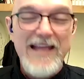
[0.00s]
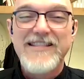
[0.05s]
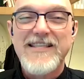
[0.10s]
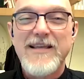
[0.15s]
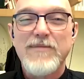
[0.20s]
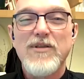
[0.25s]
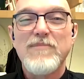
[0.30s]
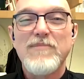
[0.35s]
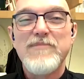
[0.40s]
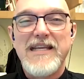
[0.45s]

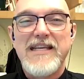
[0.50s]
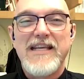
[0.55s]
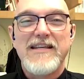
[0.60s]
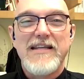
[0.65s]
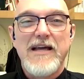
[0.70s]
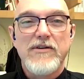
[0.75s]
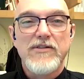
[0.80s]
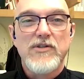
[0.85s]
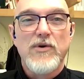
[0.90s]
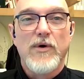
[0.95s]
except the
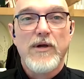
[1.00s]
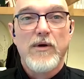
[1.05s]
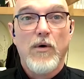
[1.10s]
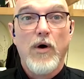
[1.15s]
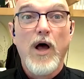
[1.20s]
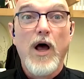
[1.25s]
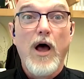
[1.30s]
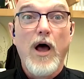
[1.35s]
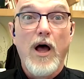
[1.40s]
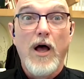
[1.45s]
media now is going,
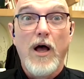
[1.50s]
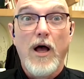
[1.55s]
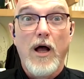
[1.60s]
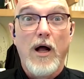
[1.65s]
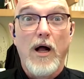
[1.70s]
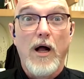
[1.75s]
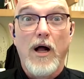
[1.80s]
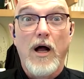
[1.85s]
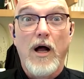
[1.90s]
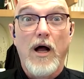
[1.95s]

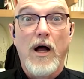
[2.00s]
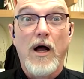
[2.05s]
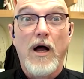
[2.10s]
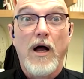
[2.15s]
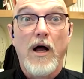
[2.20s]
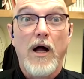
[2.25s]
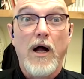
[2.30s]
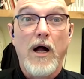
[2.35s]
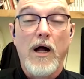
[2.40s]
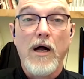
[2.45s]

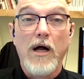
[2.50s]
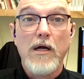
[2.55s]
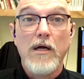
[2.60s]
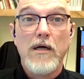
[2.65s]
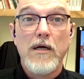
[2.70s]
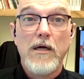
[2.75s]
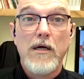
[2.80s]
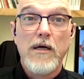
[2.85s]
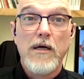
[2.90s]
oh,